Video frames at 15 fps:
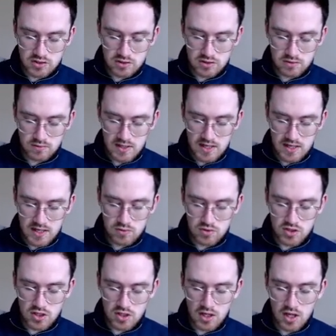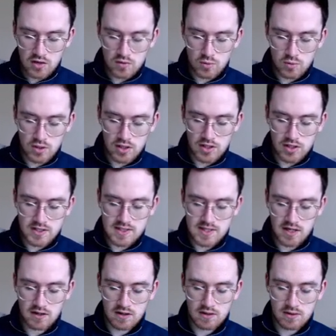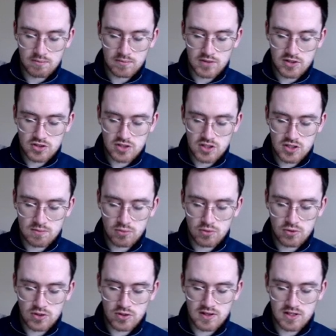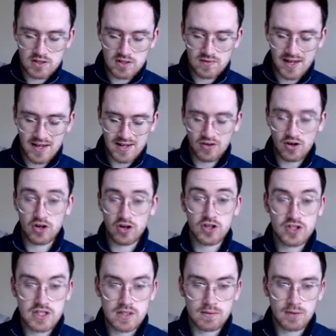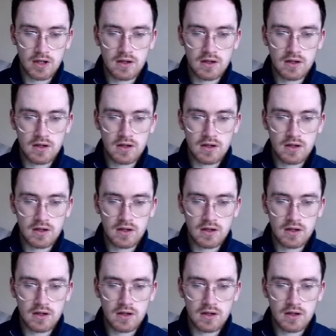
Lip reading: Okay, I know there's a lot of words here, but it's just important that you've kind of heard them all.